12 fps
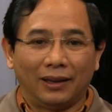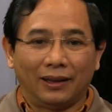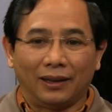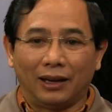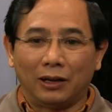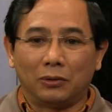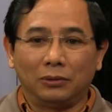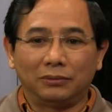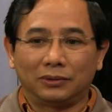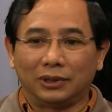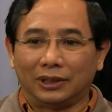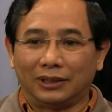uh,
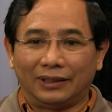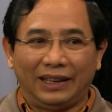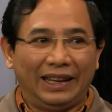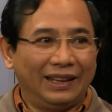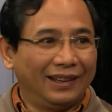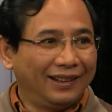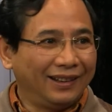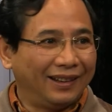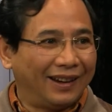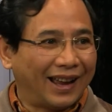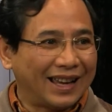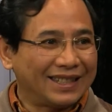cook a dinner, a
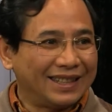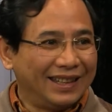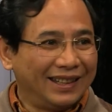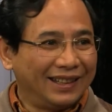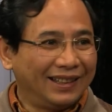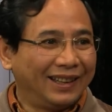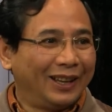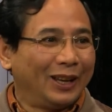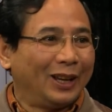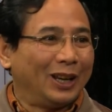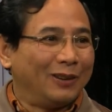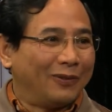nice dinner,
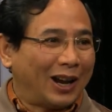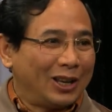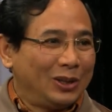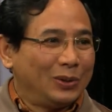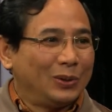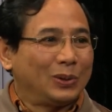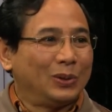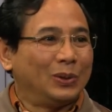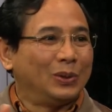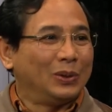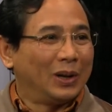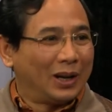invite you
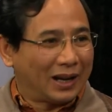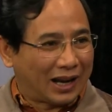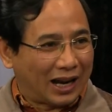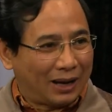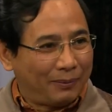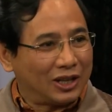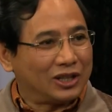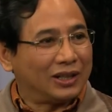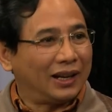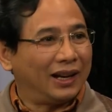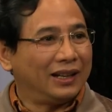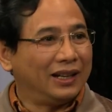to come and
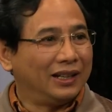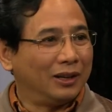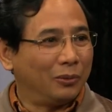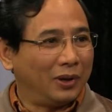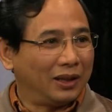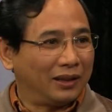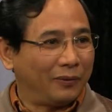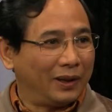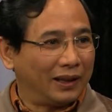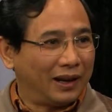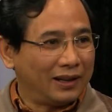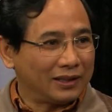share dinner with, with
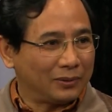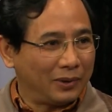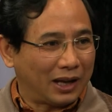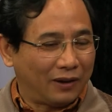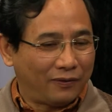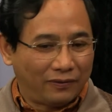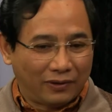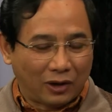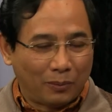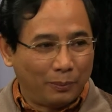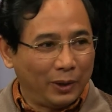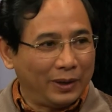us, with our yeah.
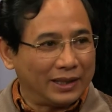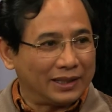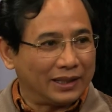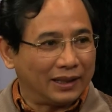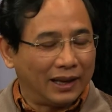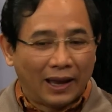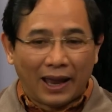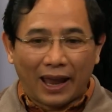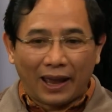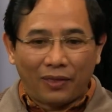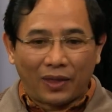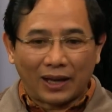community. Yeah.
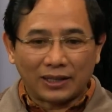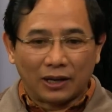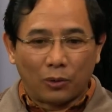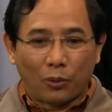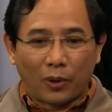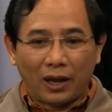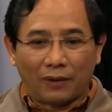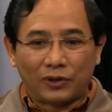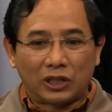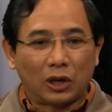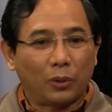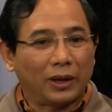And that's a way of
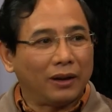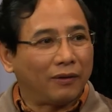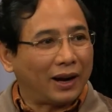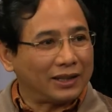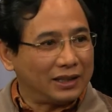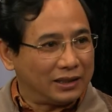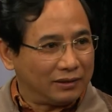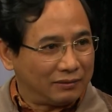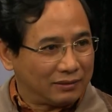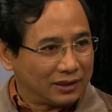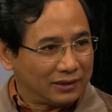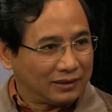showing
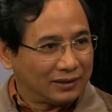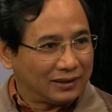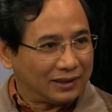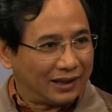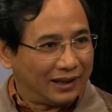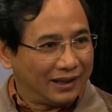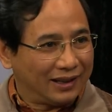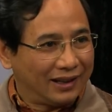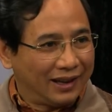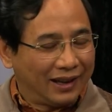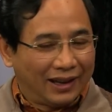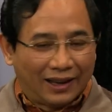gratitude. Yes,
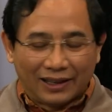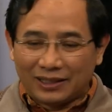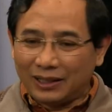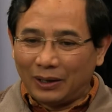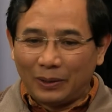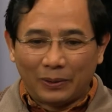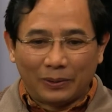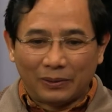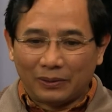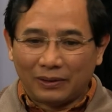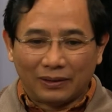yes. So